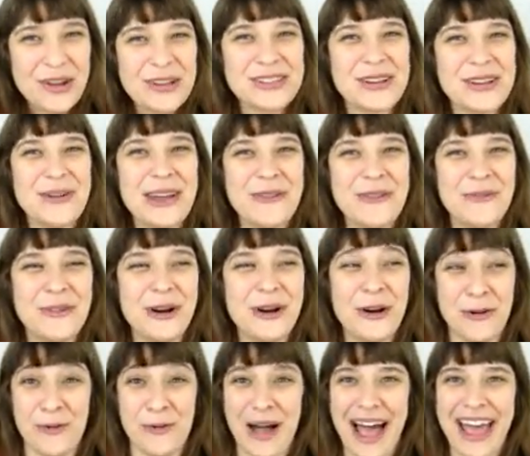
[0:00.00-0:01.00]
so it, for
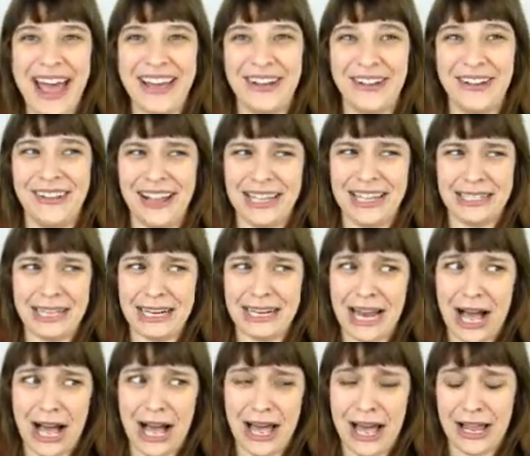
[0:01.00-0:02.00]
a while, a,